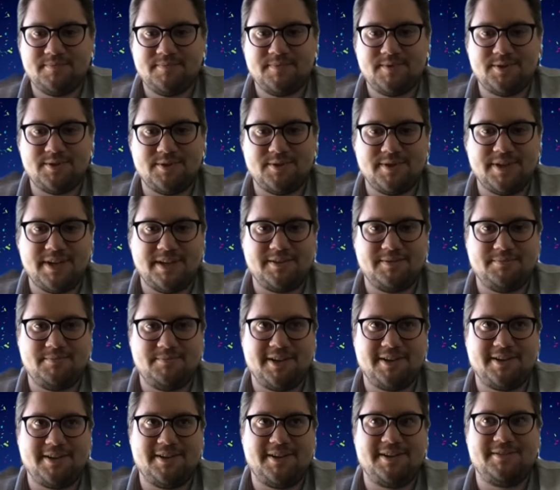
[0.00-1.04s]
So that's my
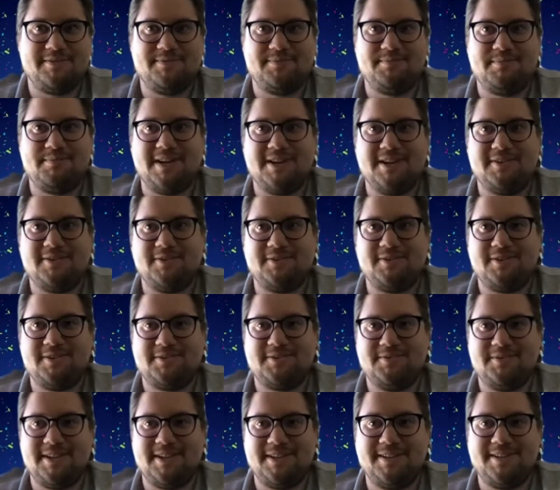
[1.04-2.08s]
kind of minor
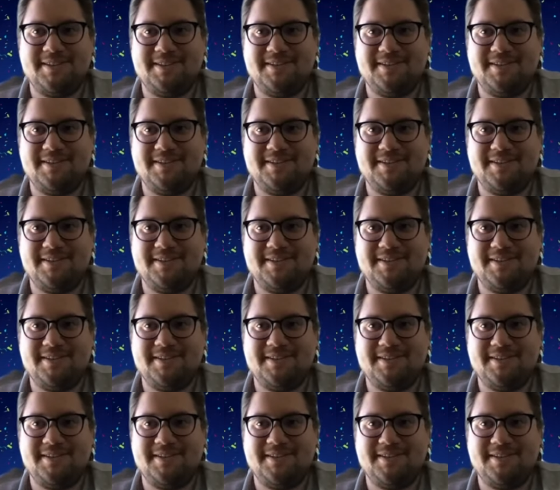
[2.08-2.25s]
advice.